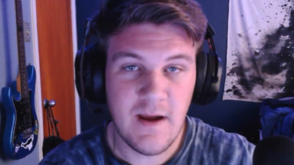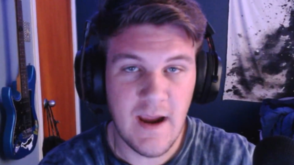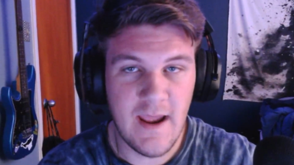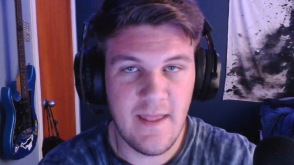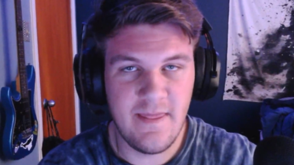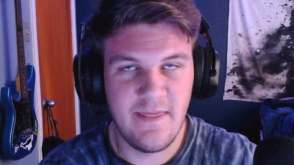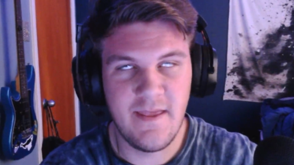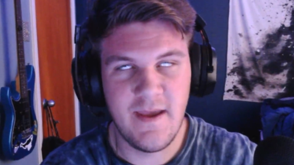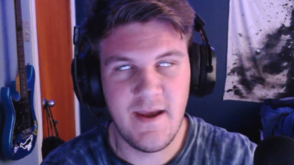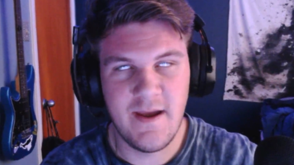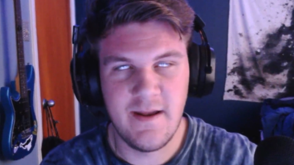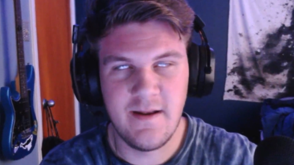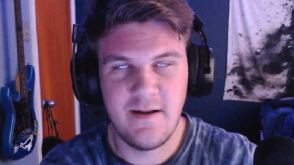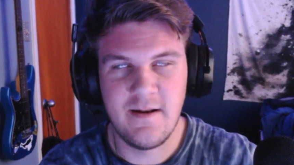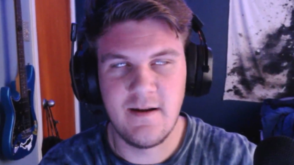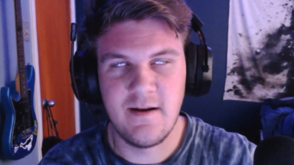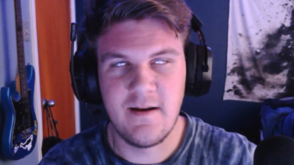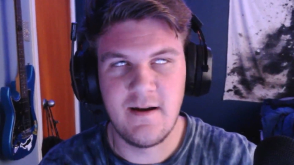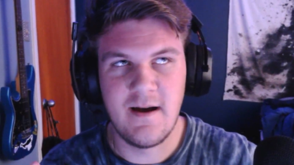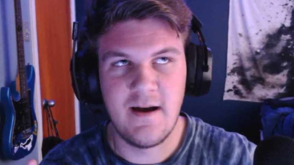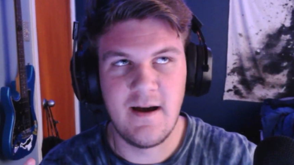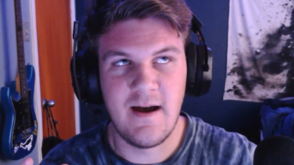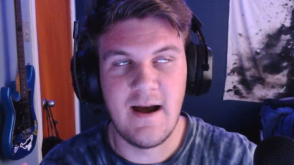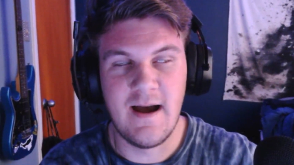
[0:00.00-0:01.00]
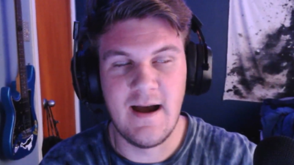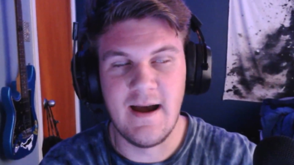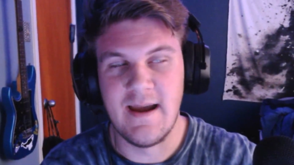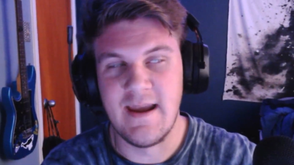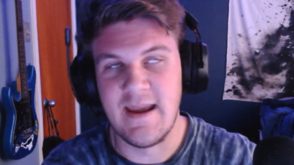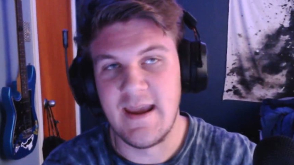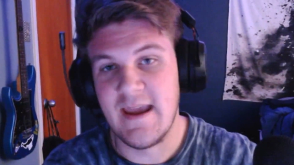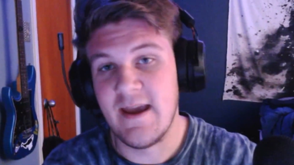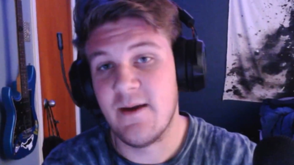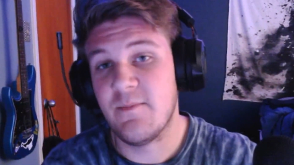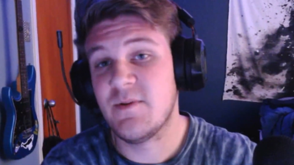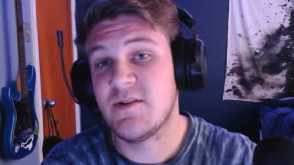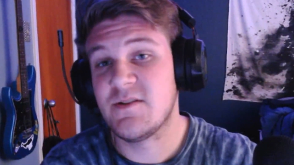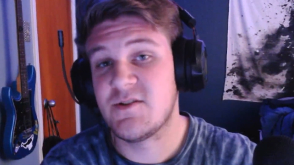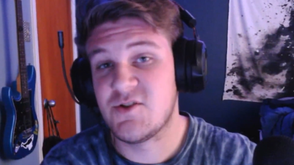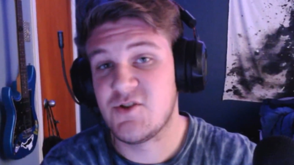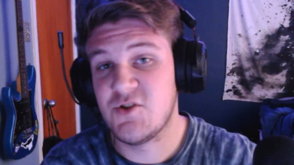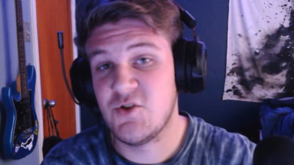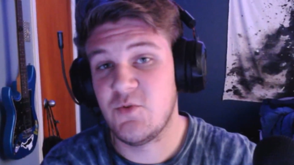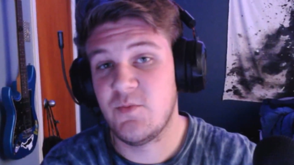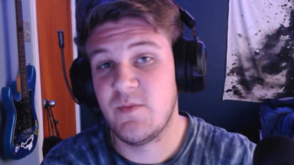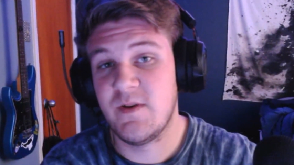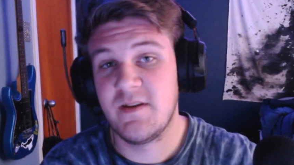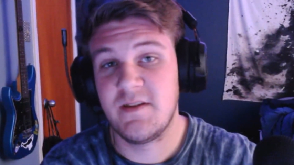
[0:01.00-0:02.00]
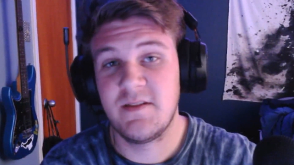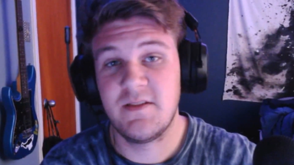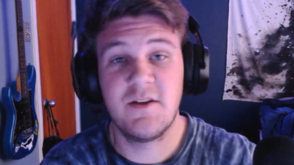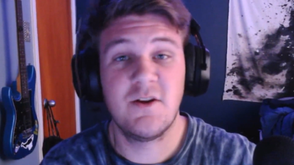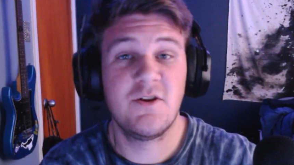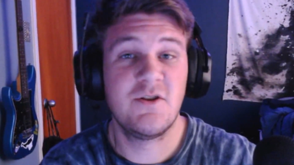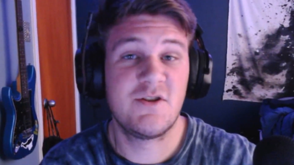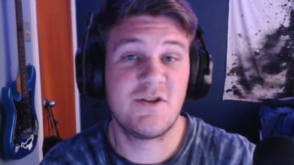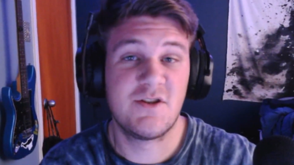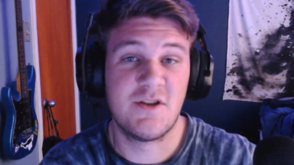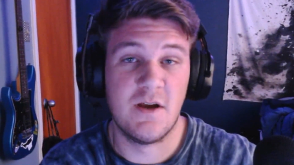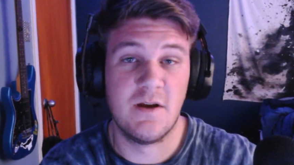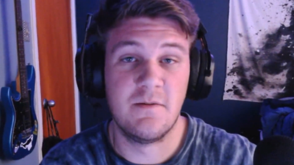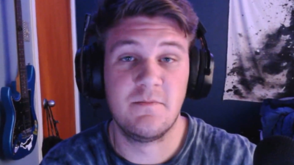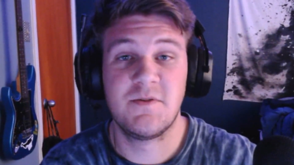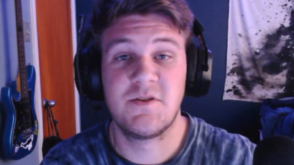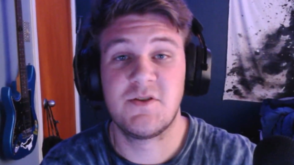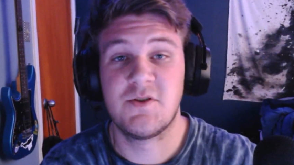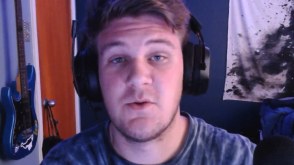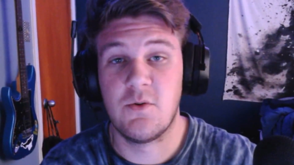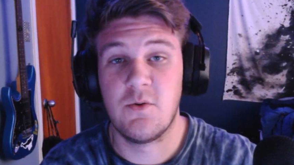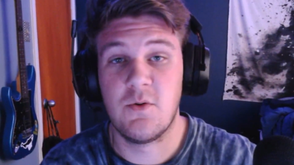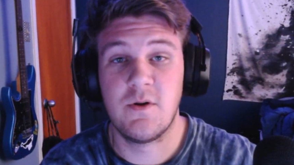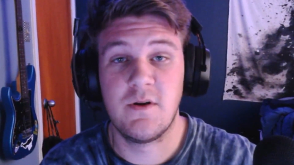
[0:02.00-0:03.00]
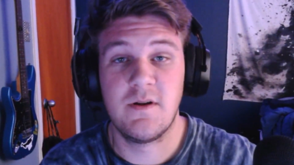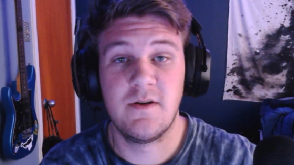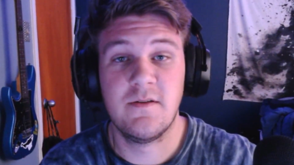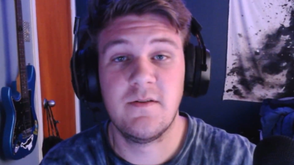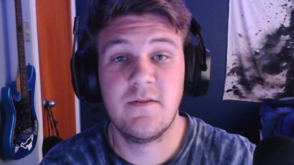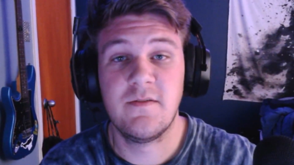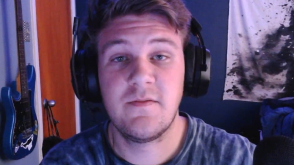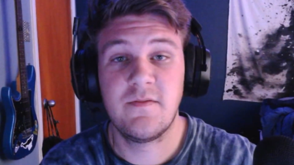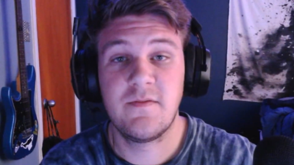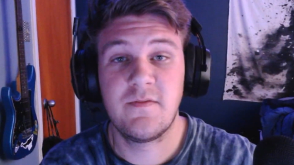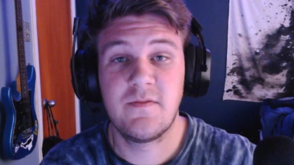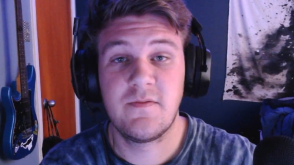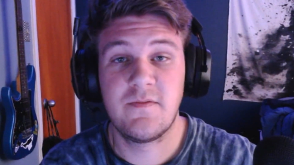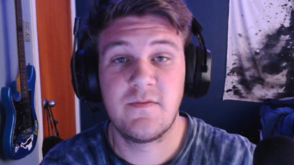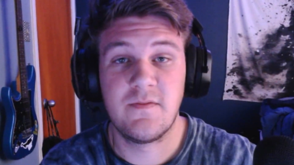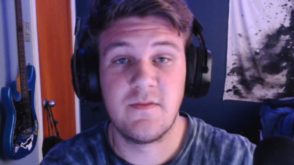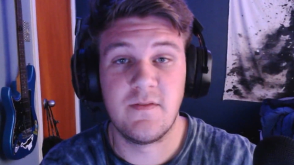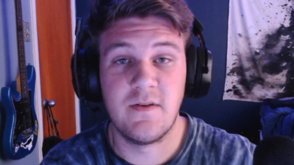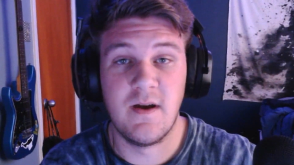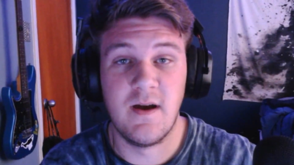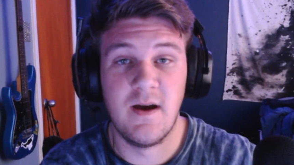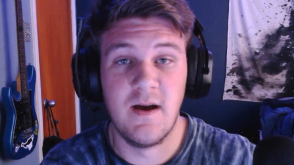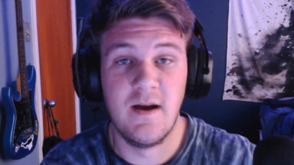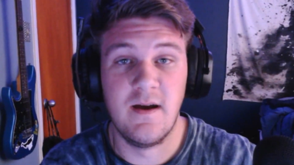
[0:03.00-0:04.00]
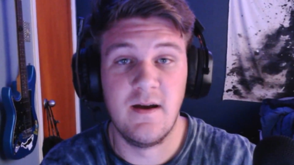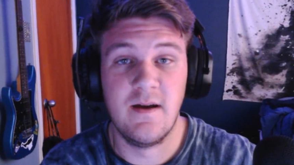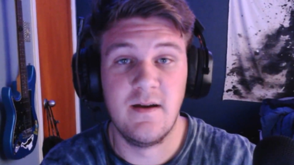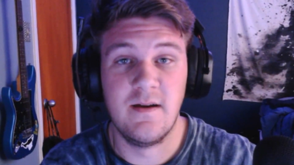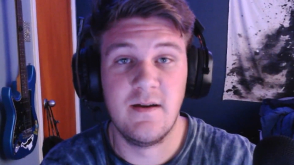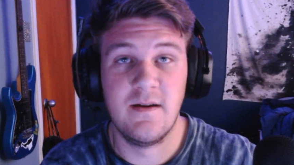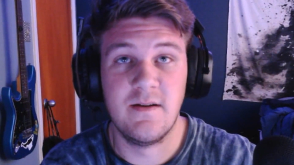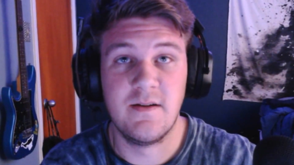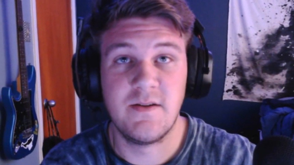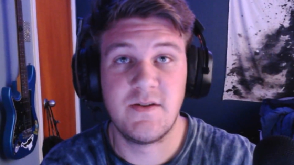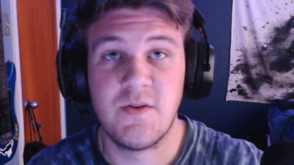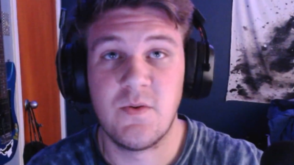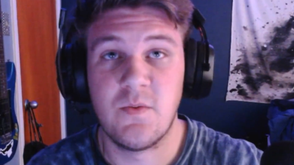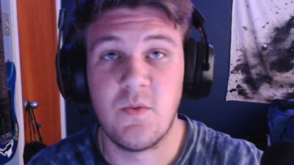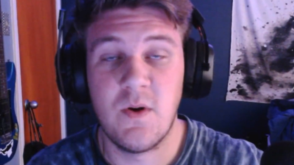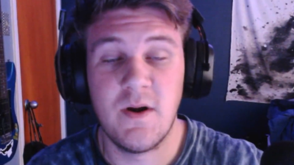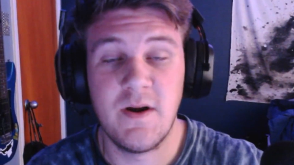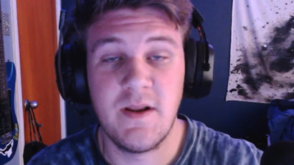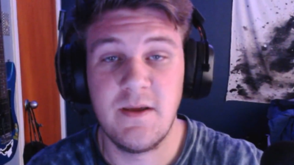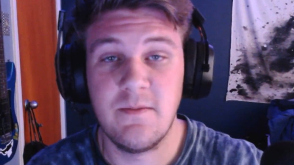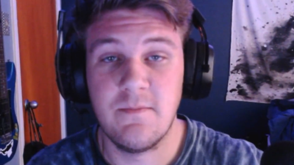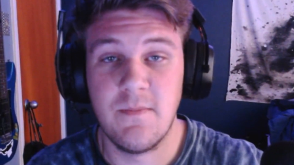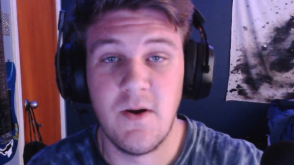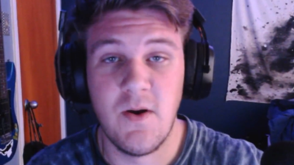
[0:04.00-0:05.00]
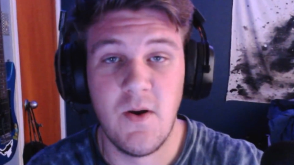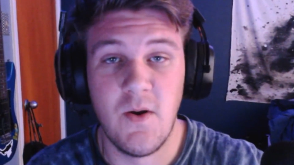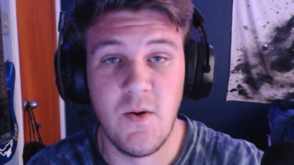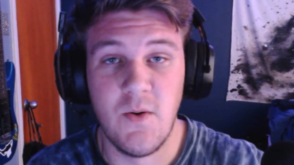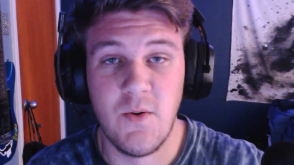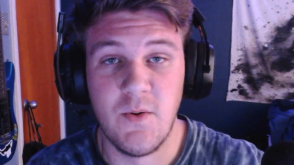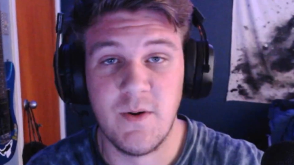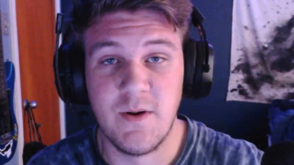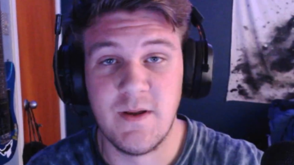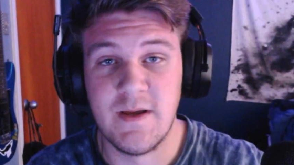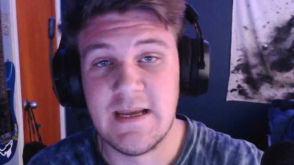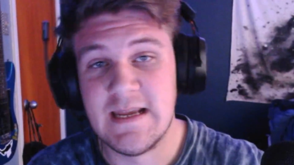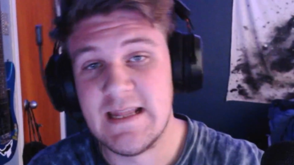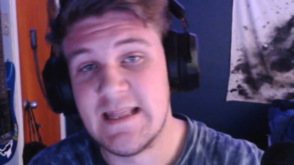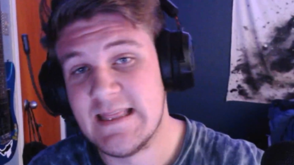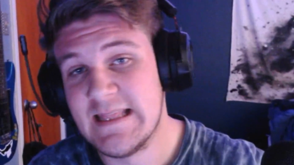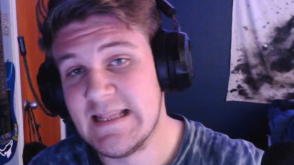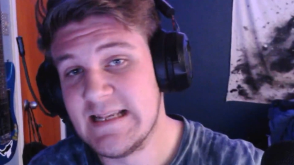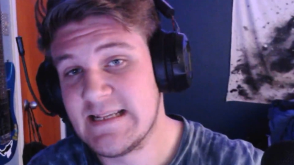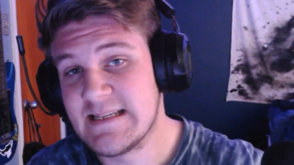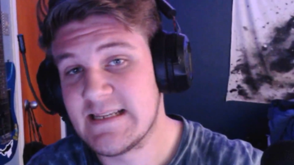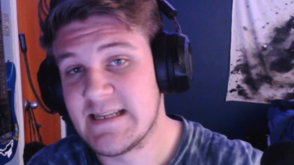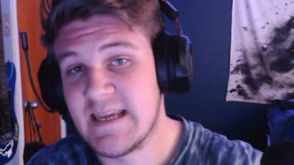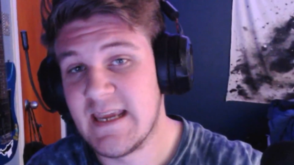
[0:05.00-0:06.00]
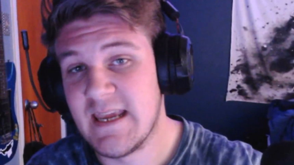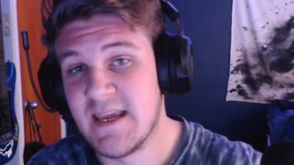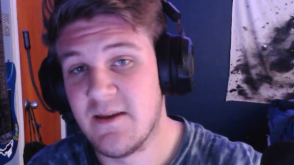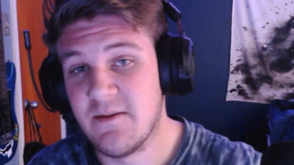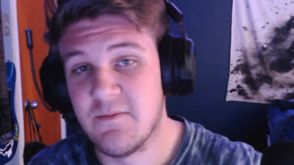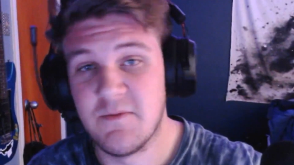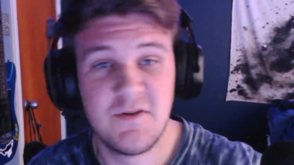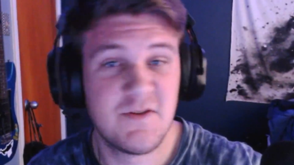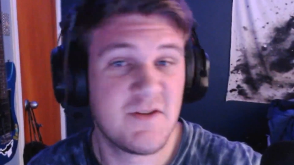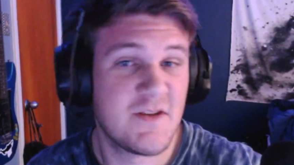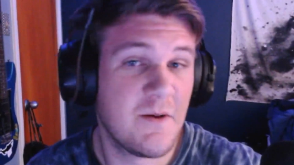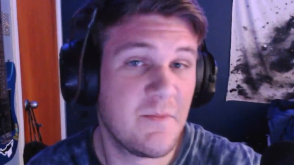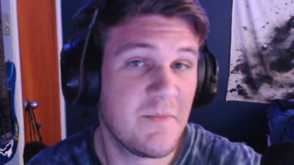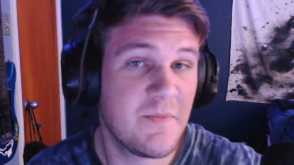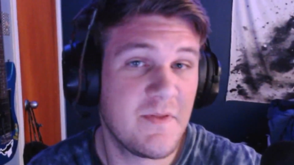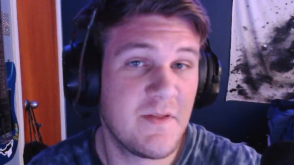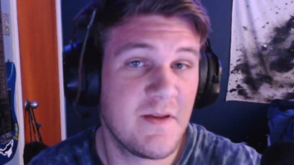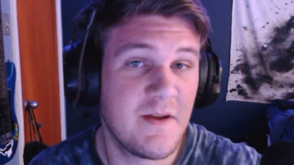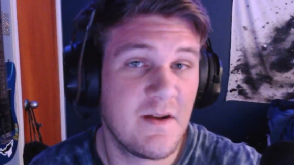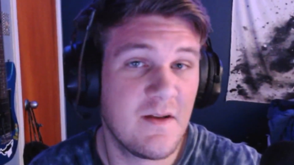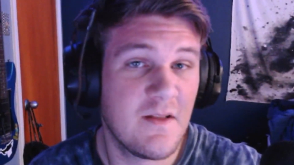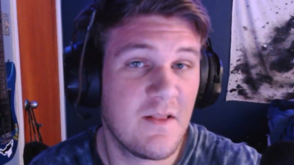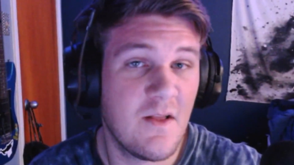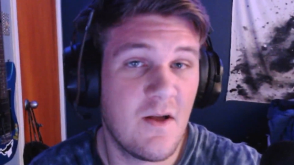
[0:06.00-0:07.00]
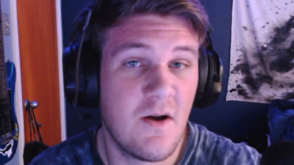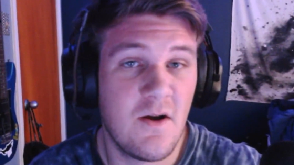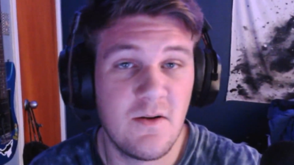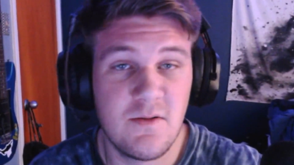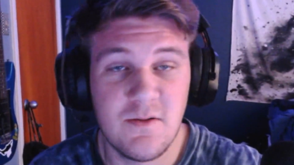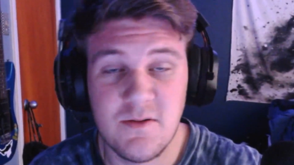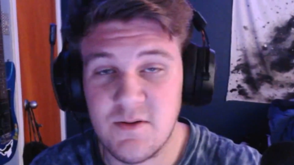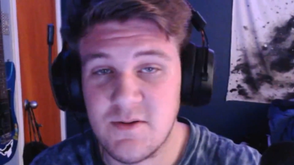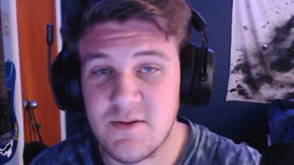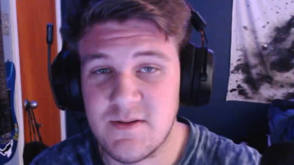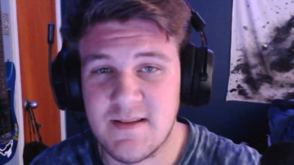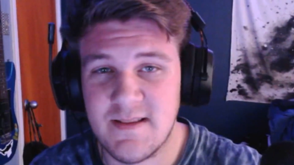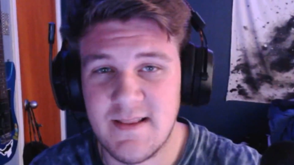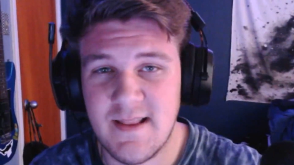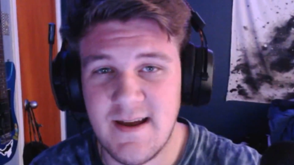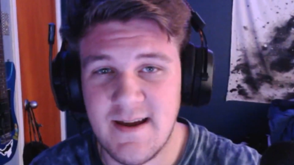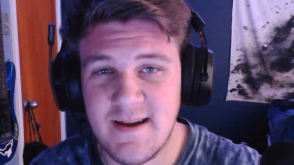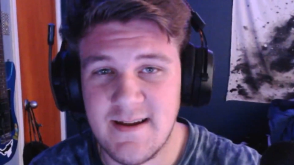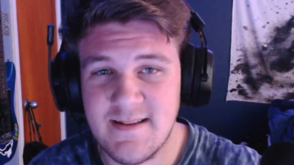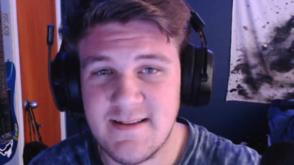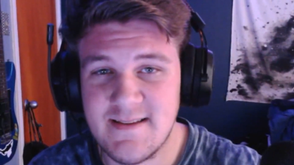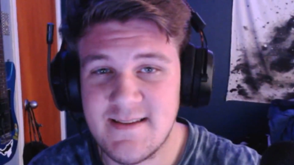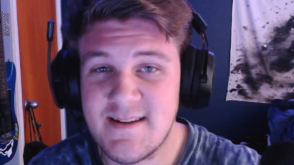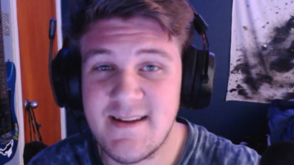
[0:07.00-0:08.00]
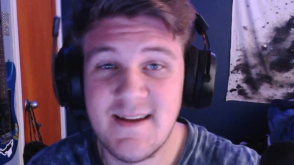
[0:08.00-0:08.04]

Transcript: and then I am assuming there's some sort of 20 mode in this game or something along those lines,